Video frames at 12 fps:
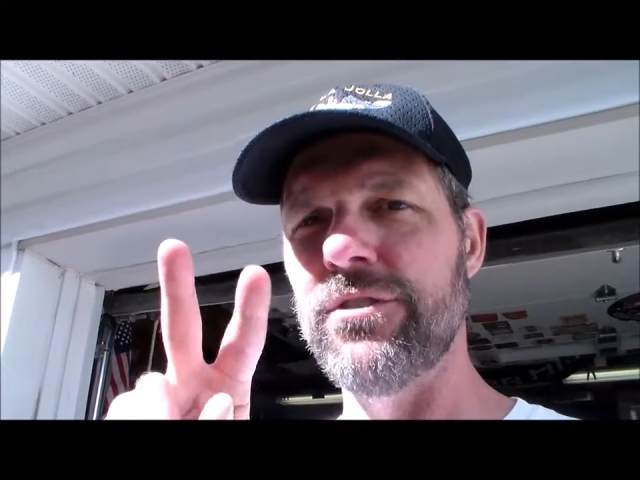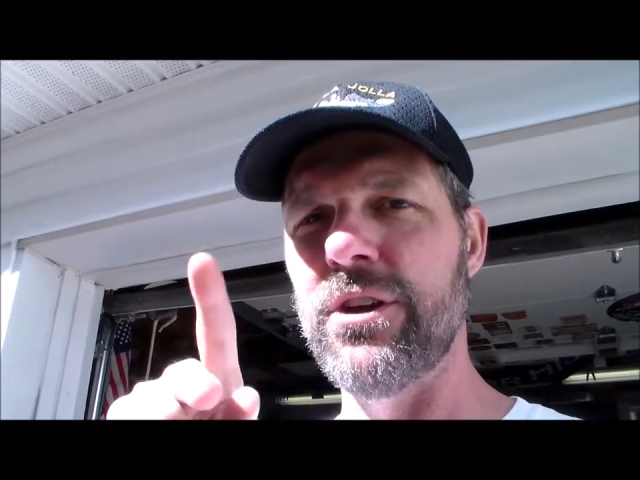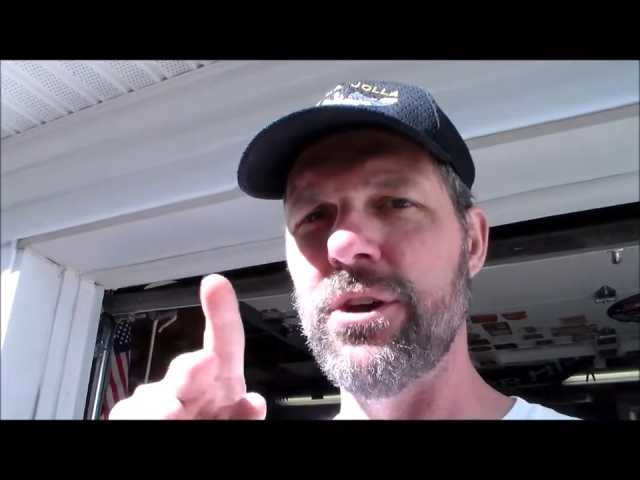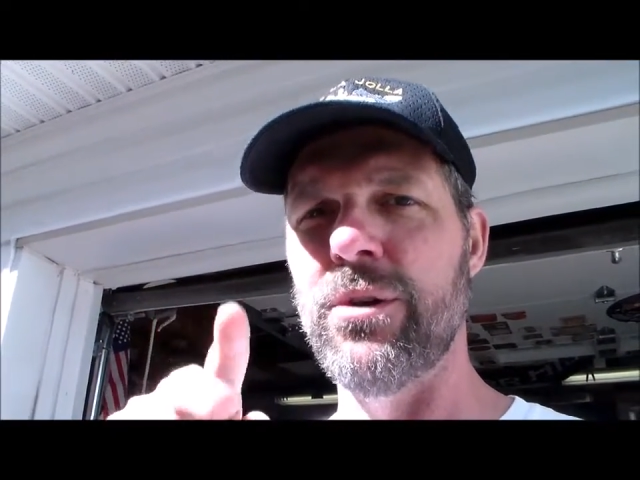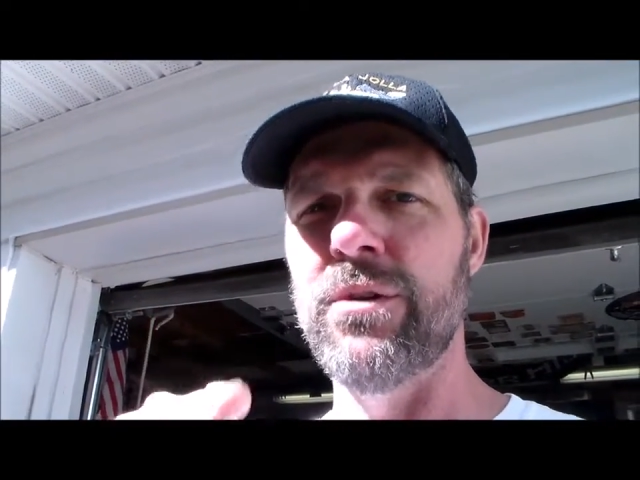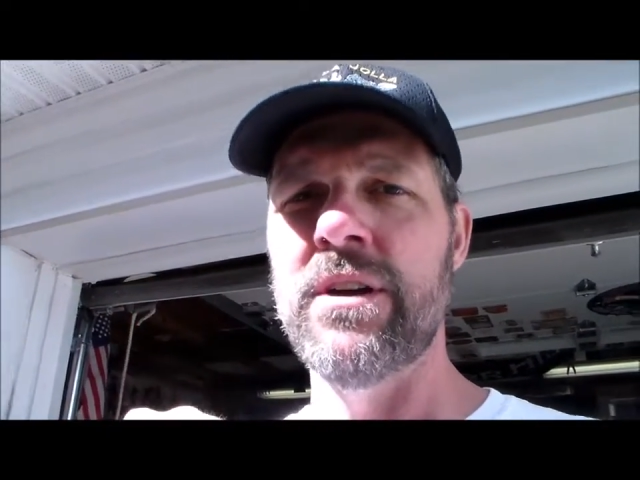
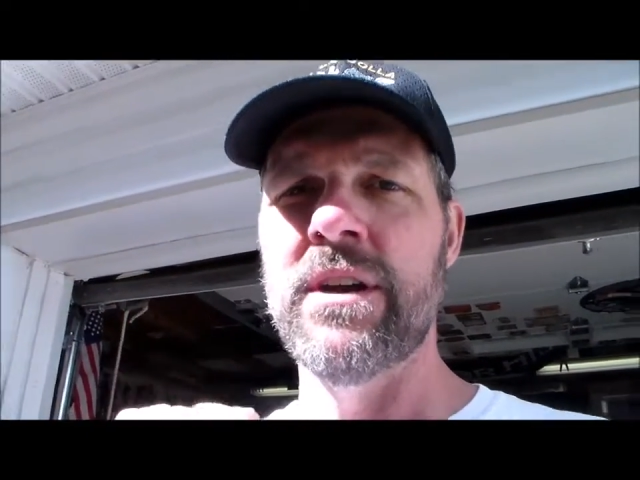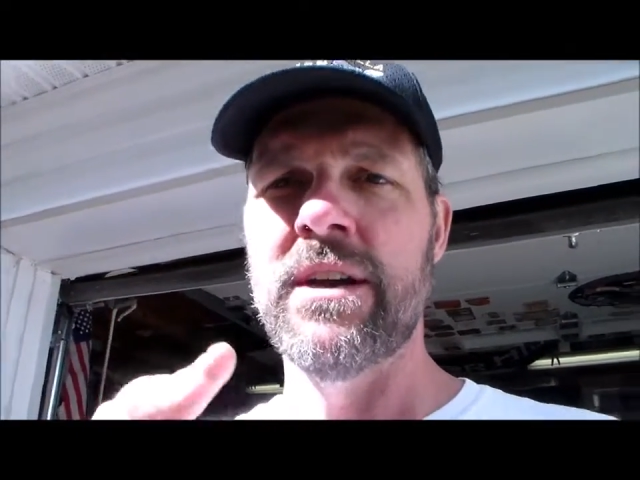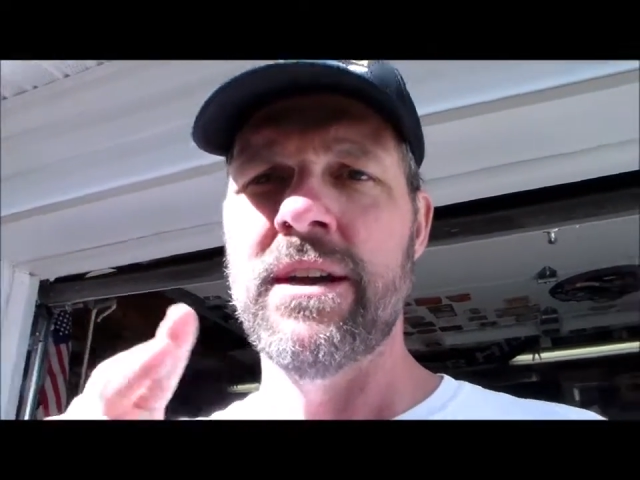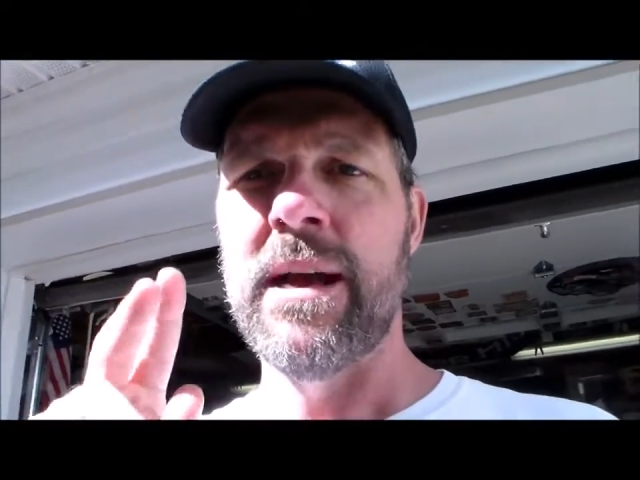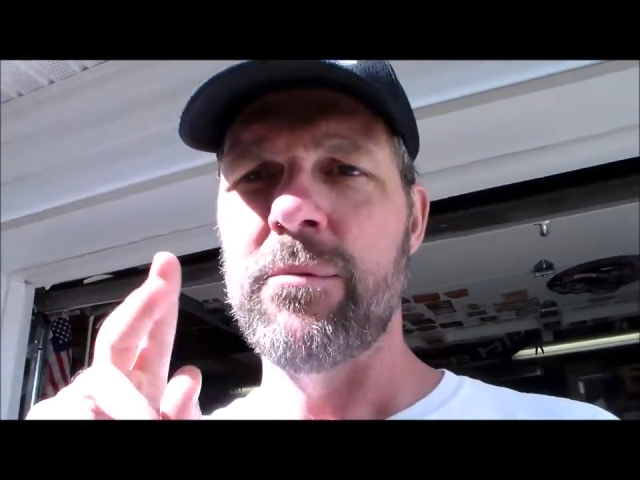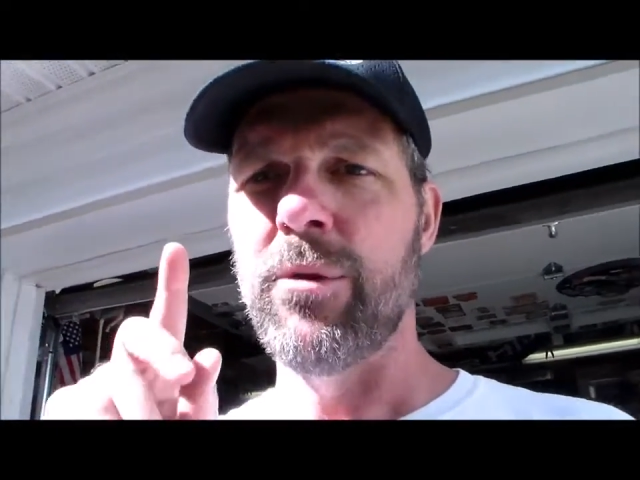So
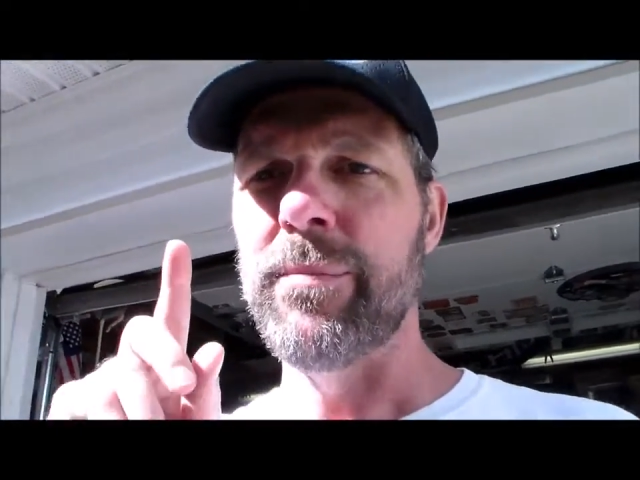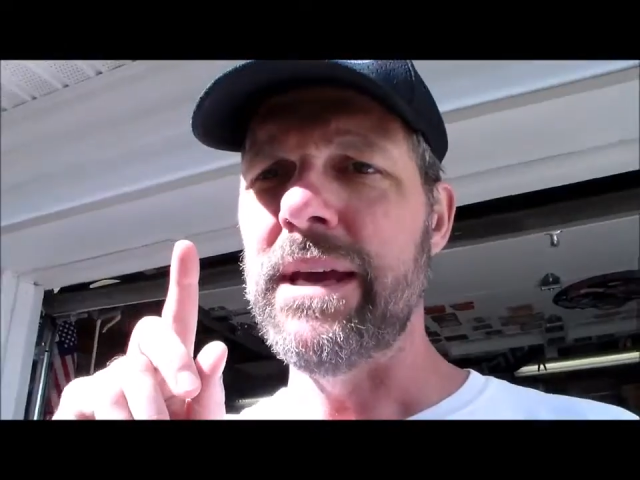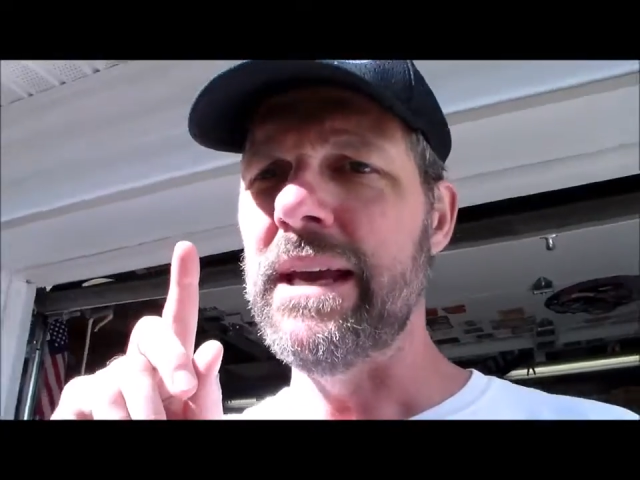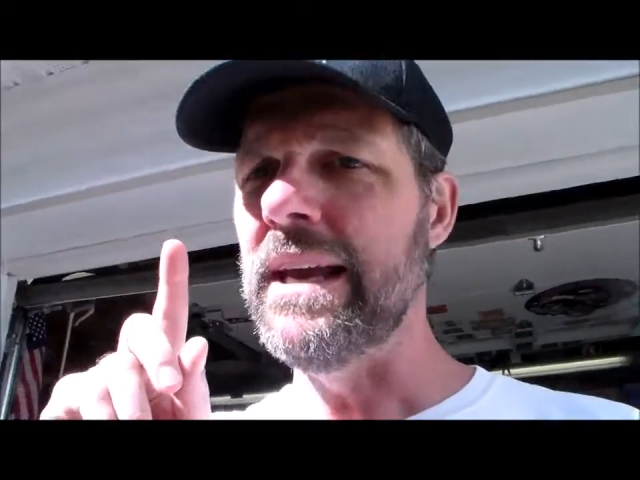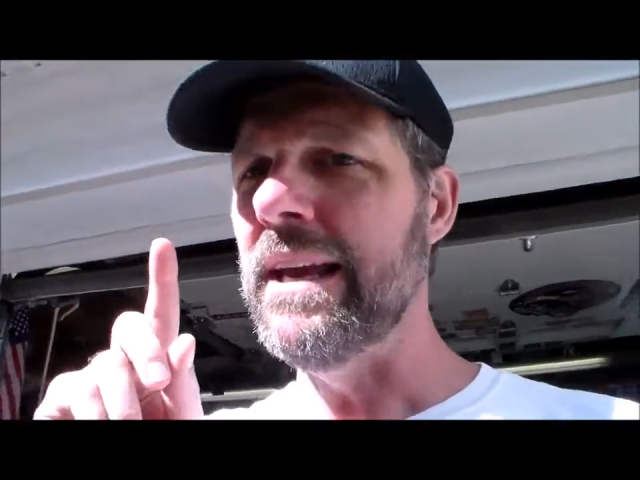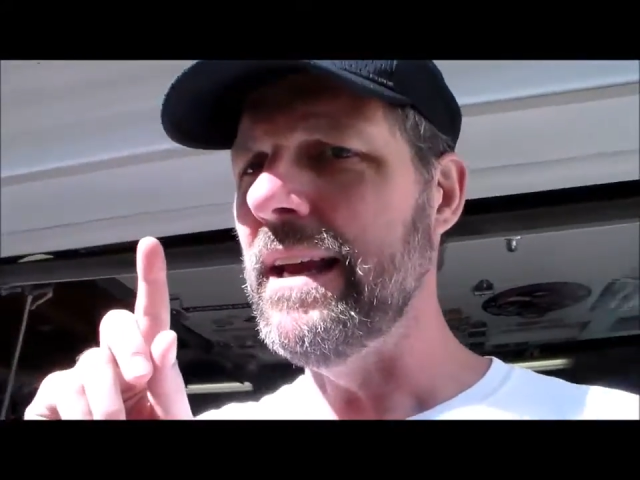
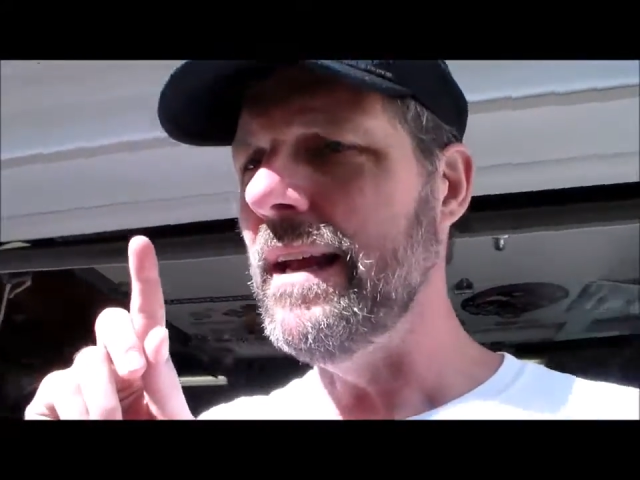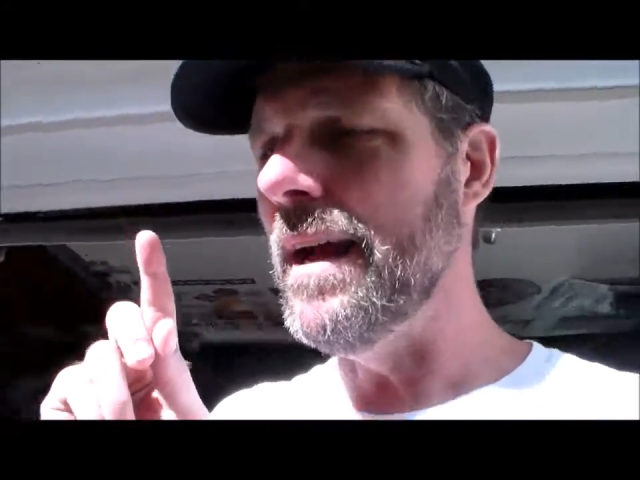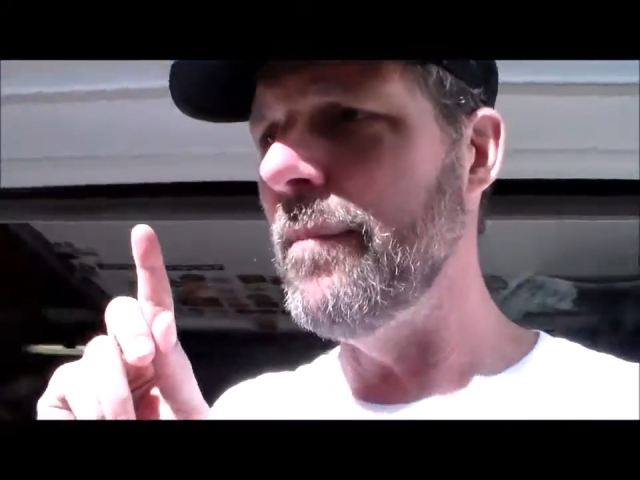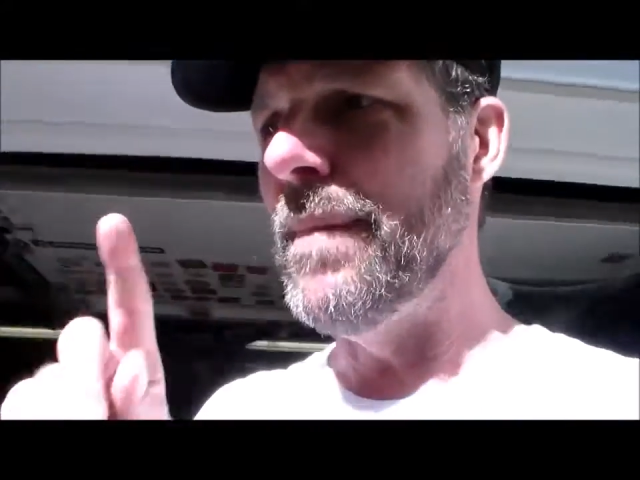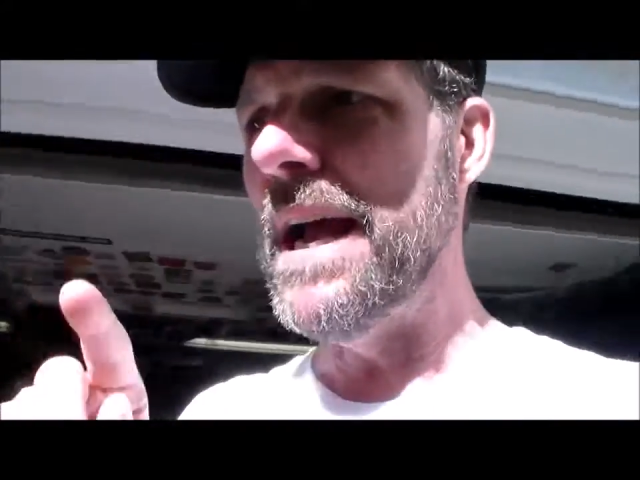I'm